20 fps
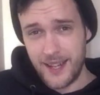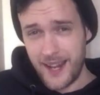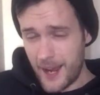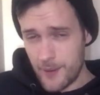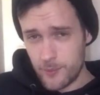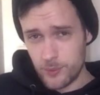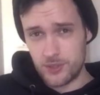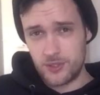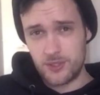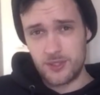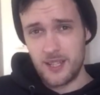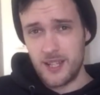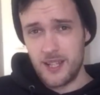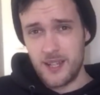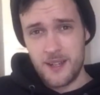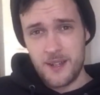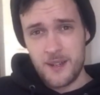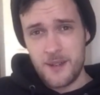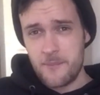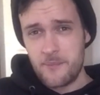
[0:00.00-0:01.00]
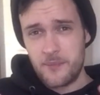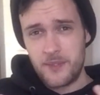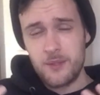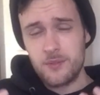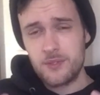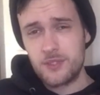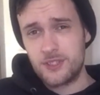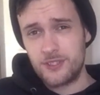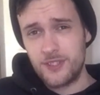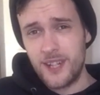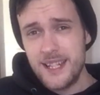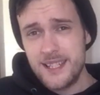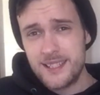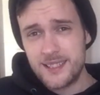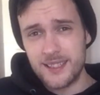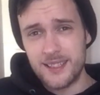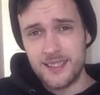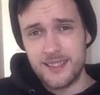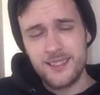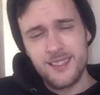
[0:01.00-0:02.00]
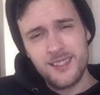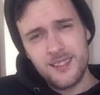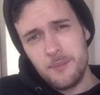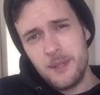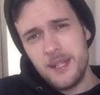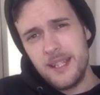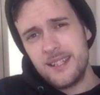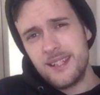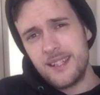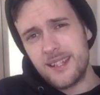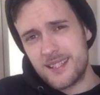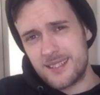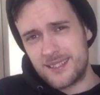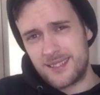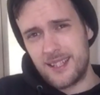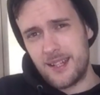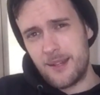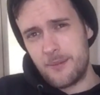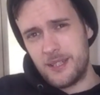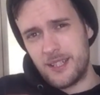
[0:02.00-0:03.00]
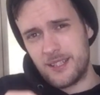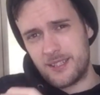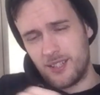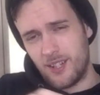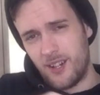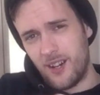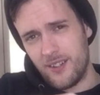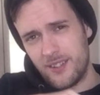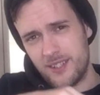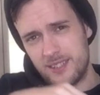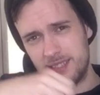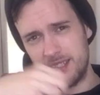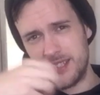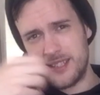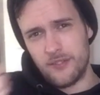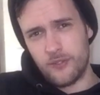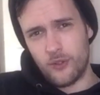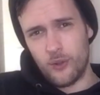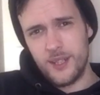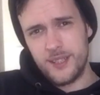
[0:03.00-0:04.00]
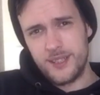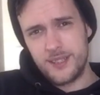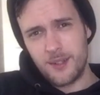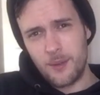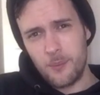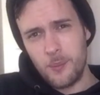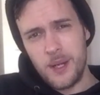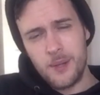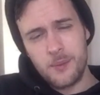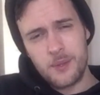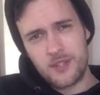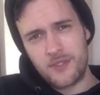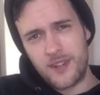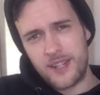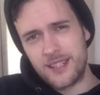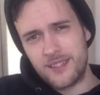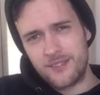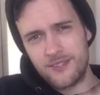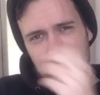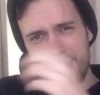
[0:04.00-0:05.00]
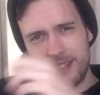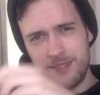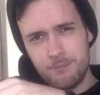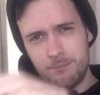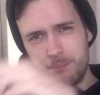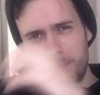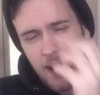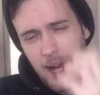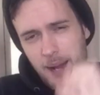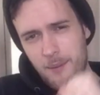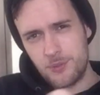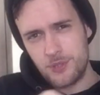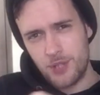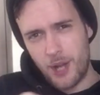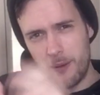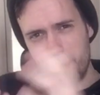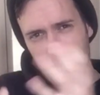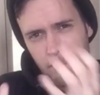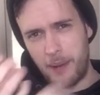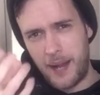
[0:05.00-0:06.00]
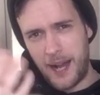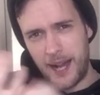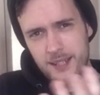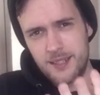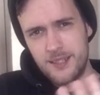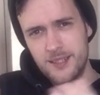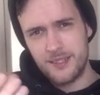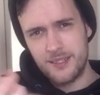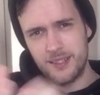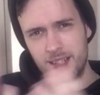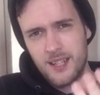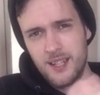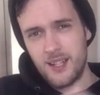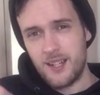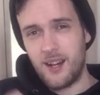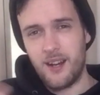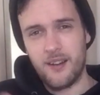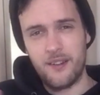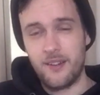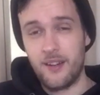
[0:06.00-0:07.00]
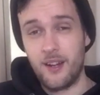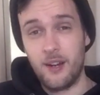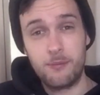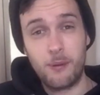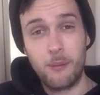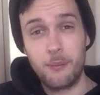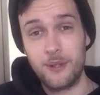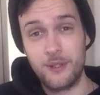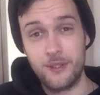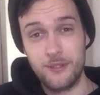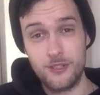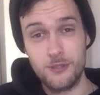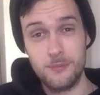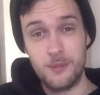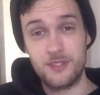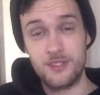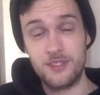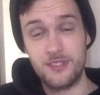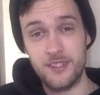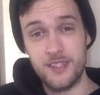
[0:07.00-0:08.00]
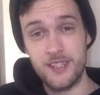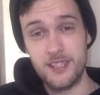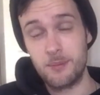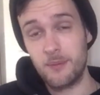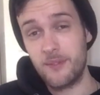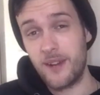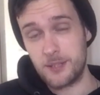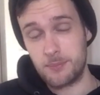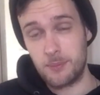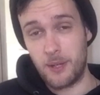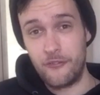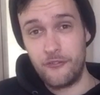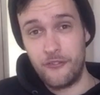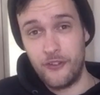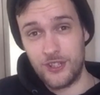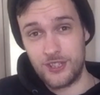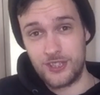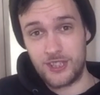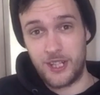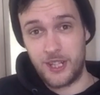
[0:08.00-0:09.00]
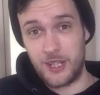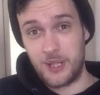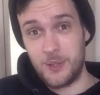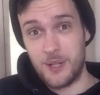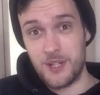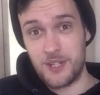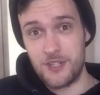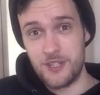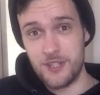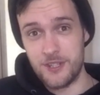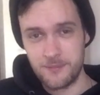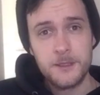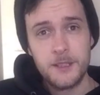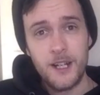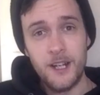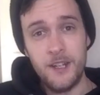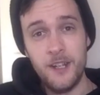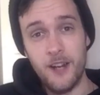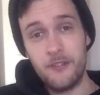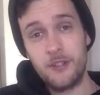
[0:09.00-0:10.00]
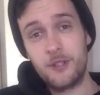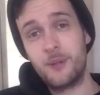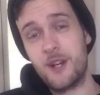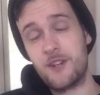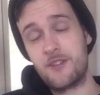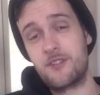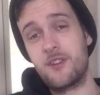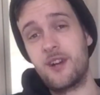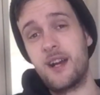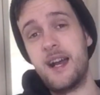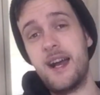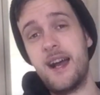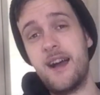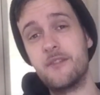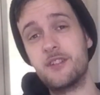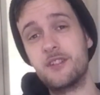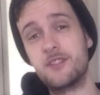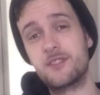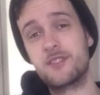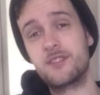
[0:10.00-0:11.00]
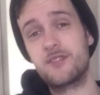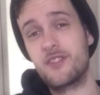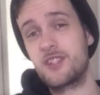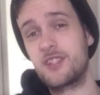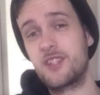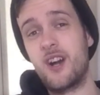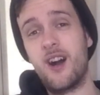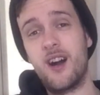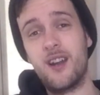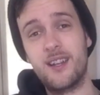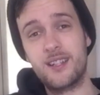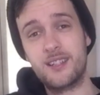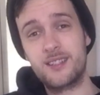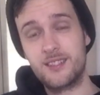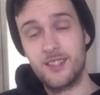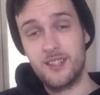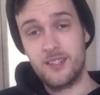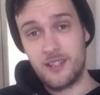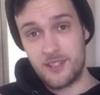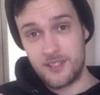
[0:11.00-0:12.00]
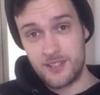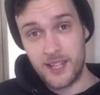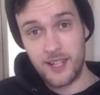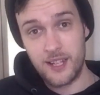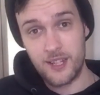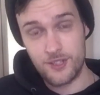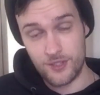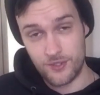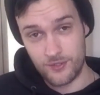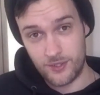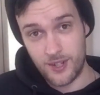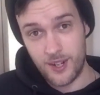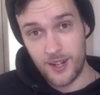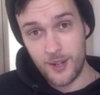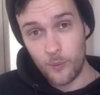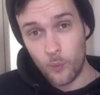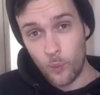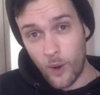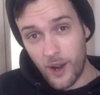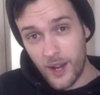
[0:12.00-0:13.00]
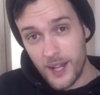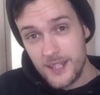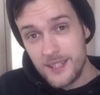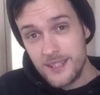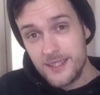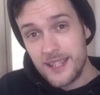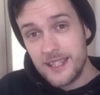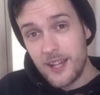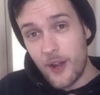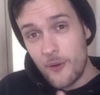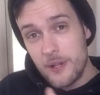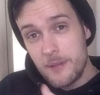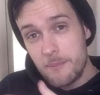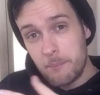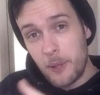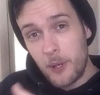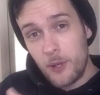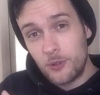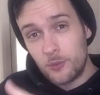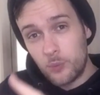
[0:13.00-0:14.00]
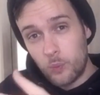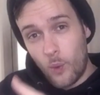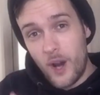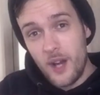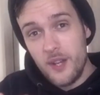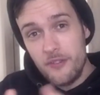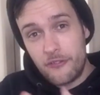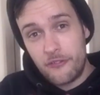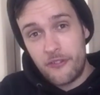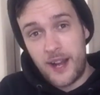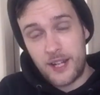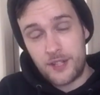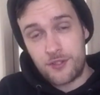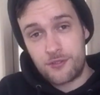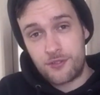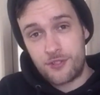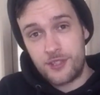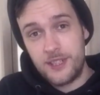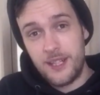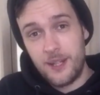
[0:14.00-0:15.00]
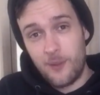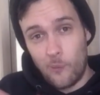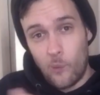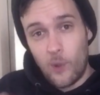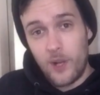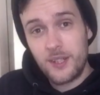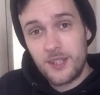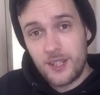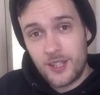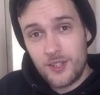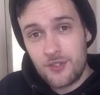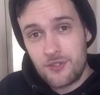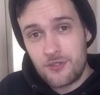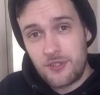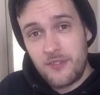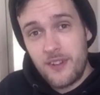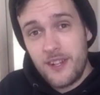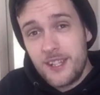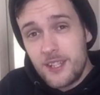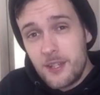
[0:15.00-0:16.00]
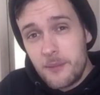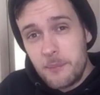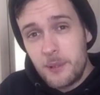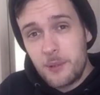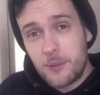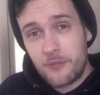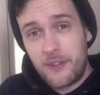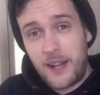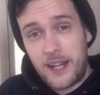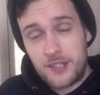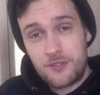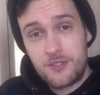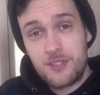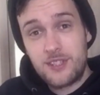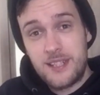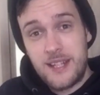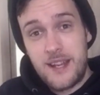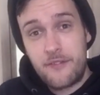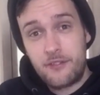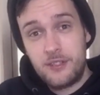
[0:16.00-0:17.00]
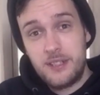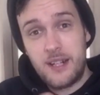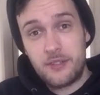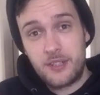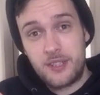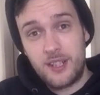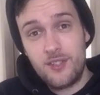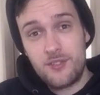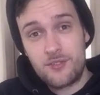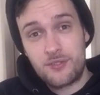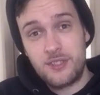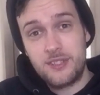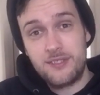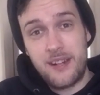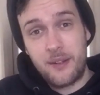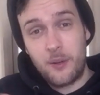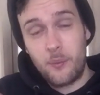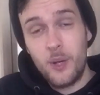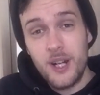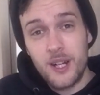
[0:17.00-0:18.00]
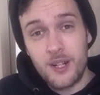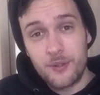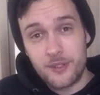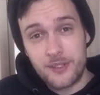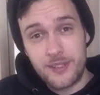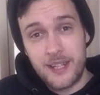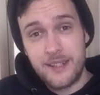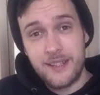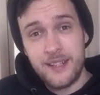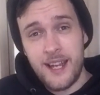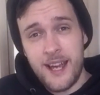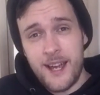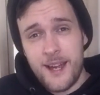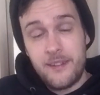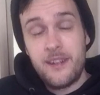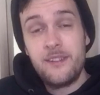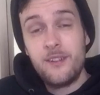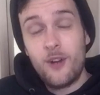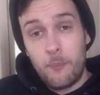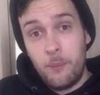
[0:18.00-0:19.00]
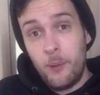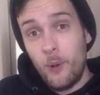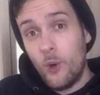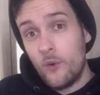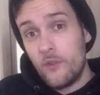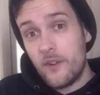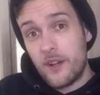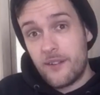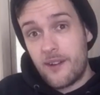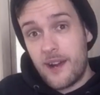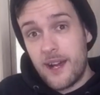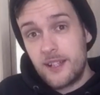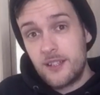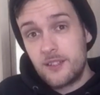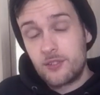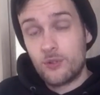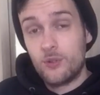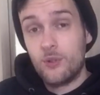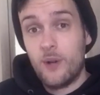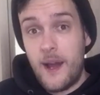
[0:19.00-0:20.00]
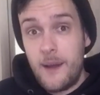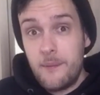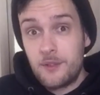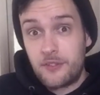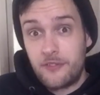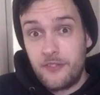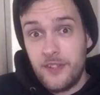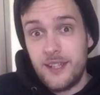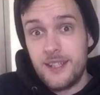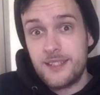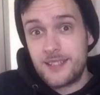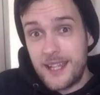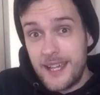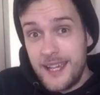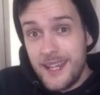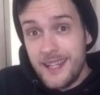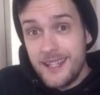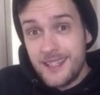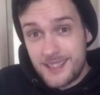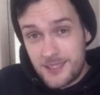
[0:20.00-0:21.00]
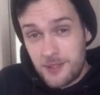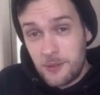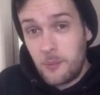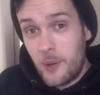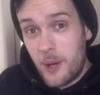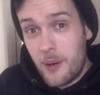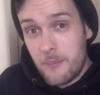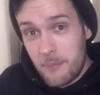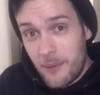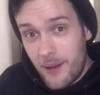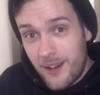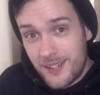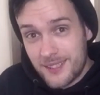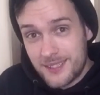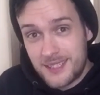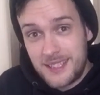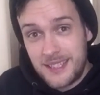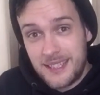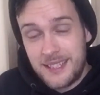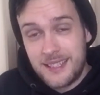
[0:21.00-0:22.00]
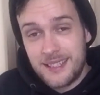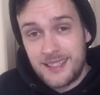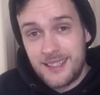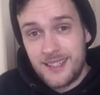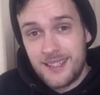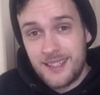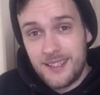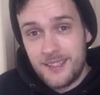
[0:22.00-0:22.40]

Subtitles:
That was crazy. Does it mean that there's going to be a TARDIS in the void somewhere, which they could then perhaps unpack and... I don't know, I'm probably looking too much into this, but that's my first kind of question. Another question I have is, the Daleks are intelligent, right? Why did they only build one factory in one country? They could have built factories in every other country around the world and then not put all their eggs or hemispheres into one basket.